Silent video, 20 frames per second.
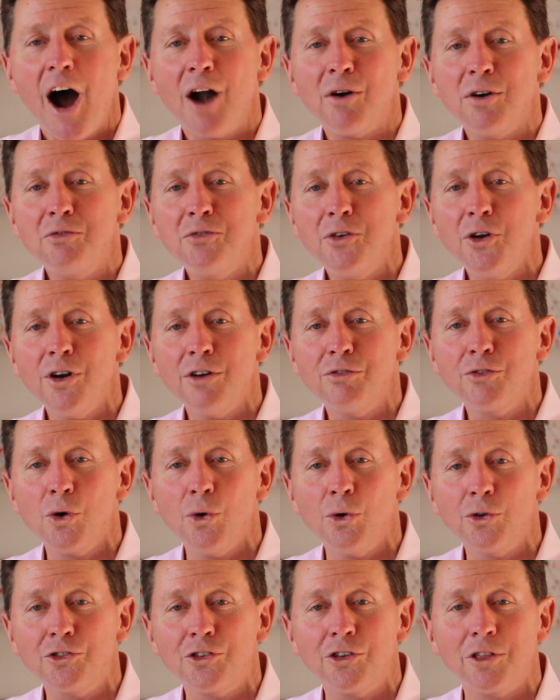I refer, of
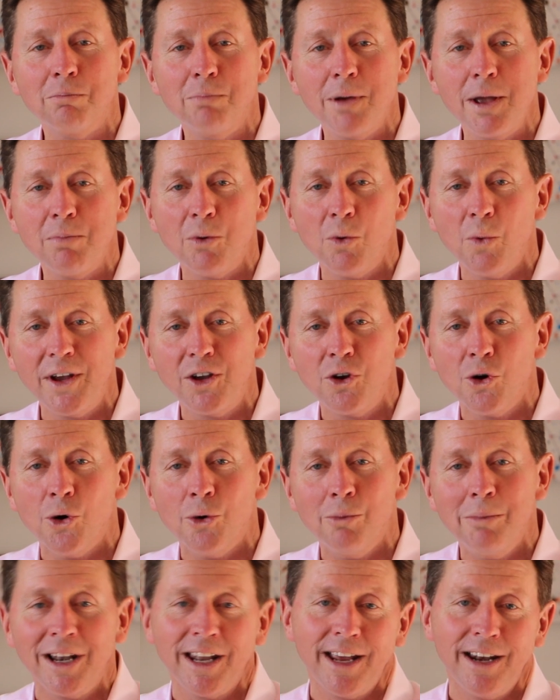course, to the people we
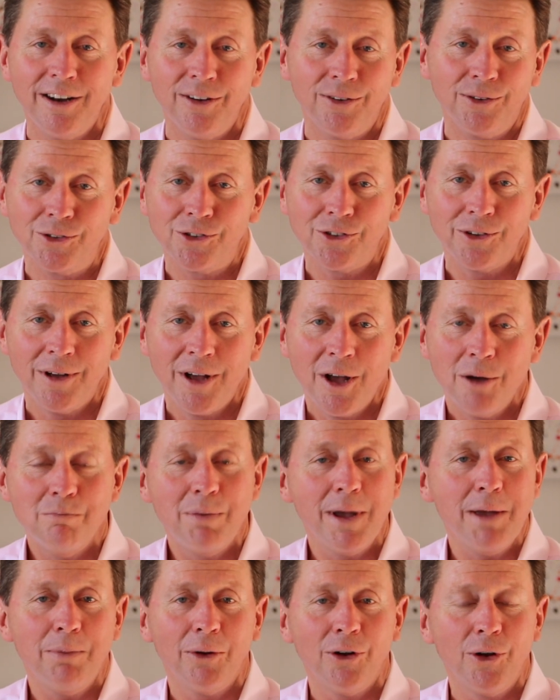call Millennials,
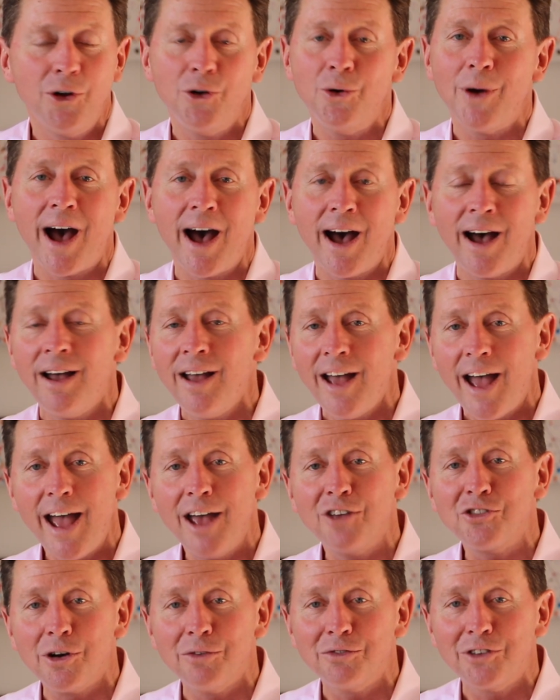people who are,
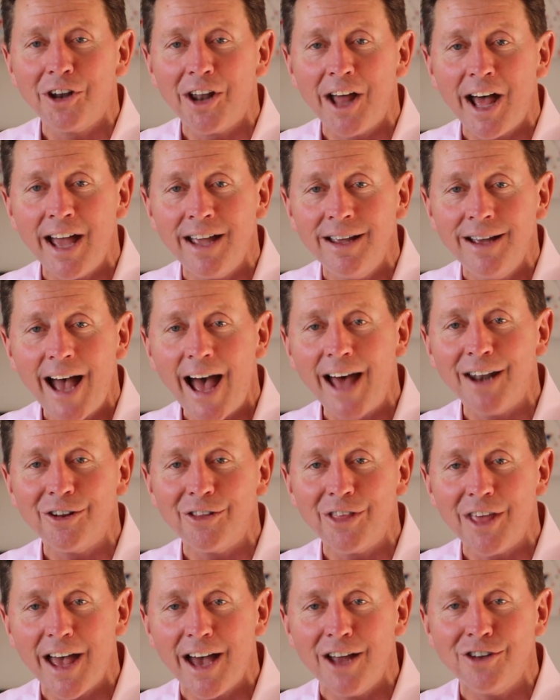as of today,
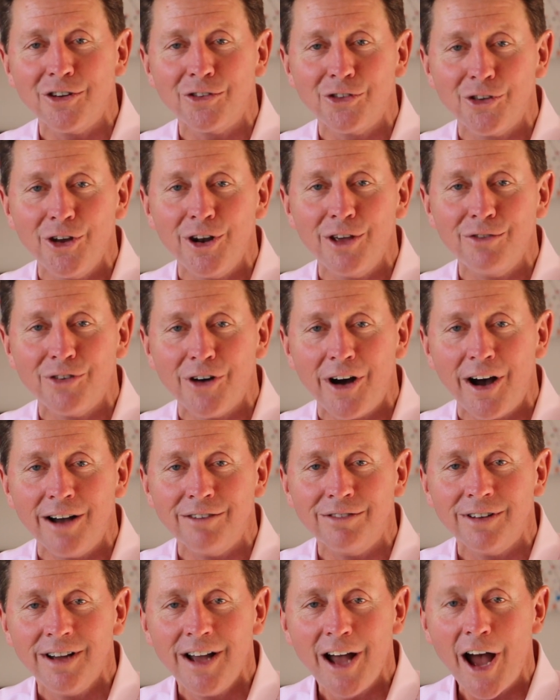under the age of
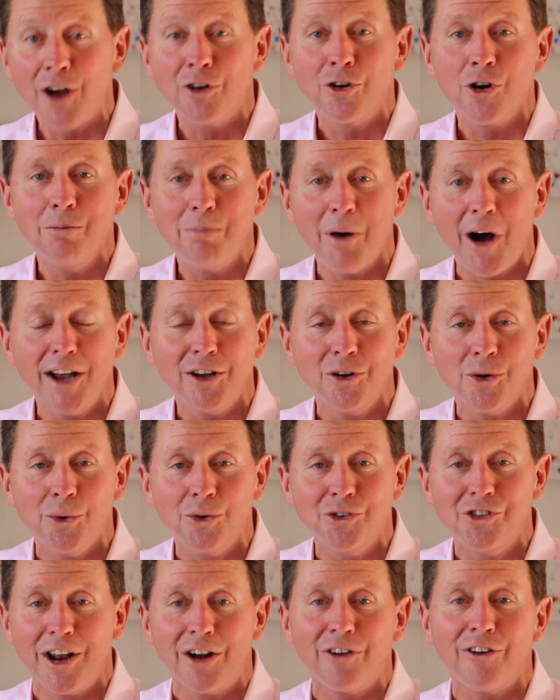35. A group I
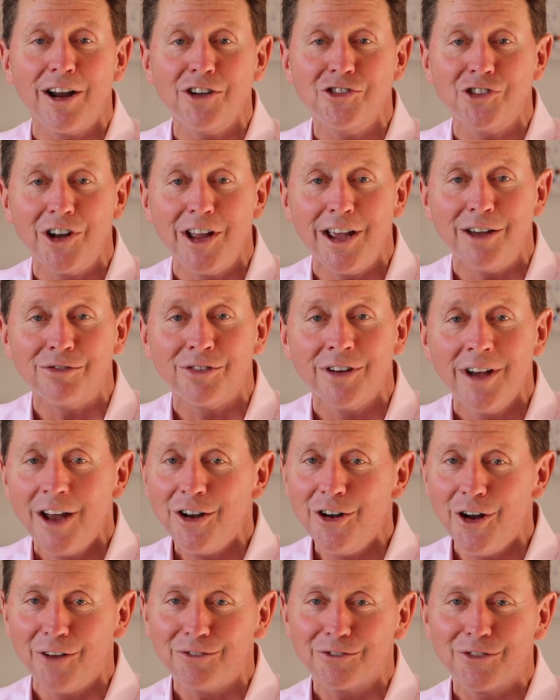call Generation F,
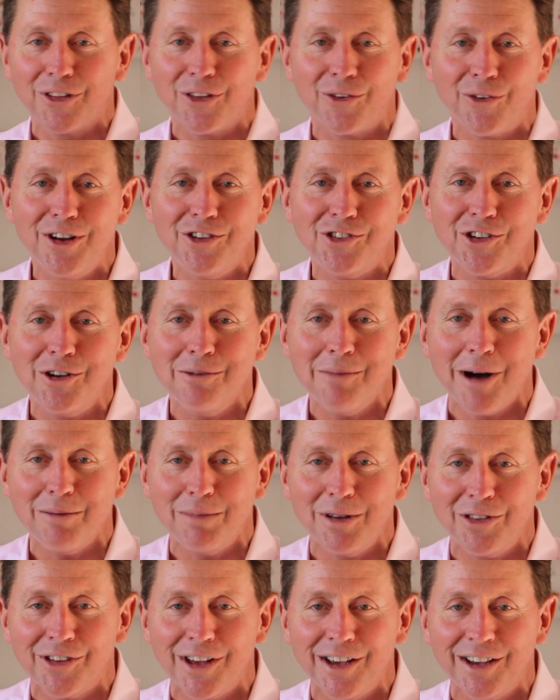not for the reason you
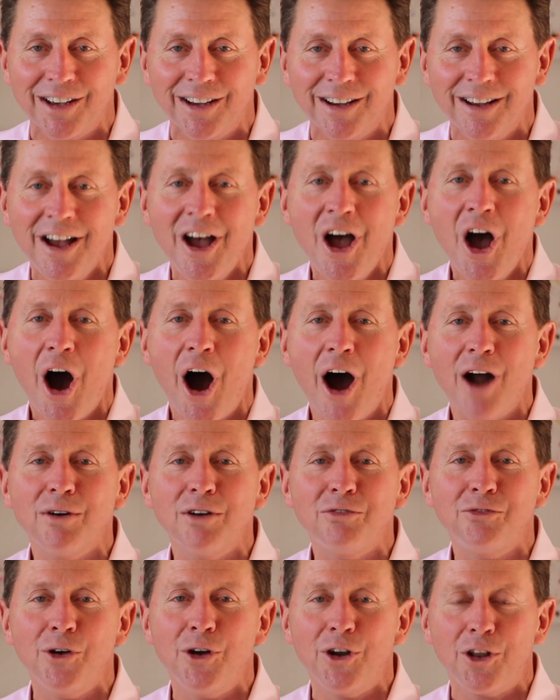might be thinking. I
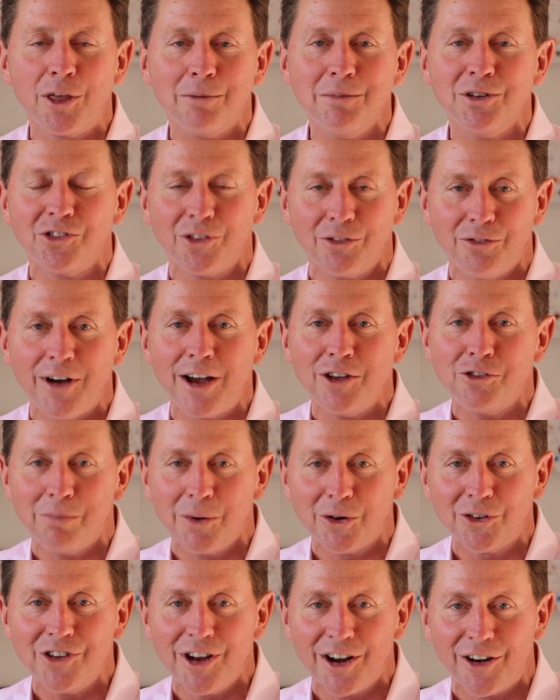refer to them as the
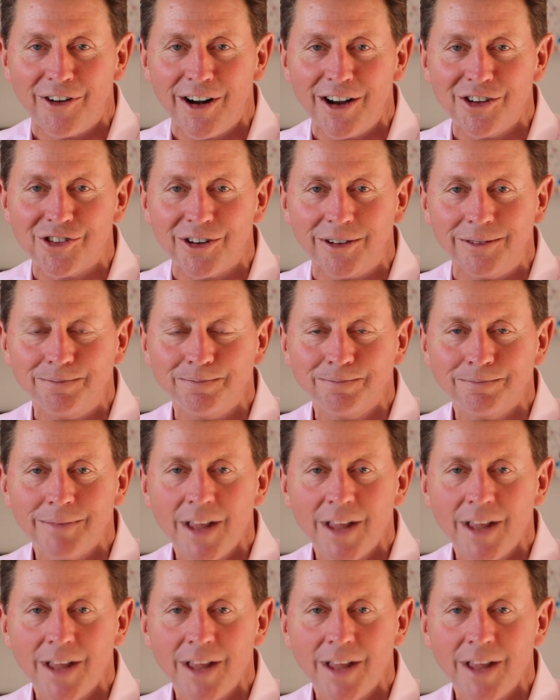Facebook generation.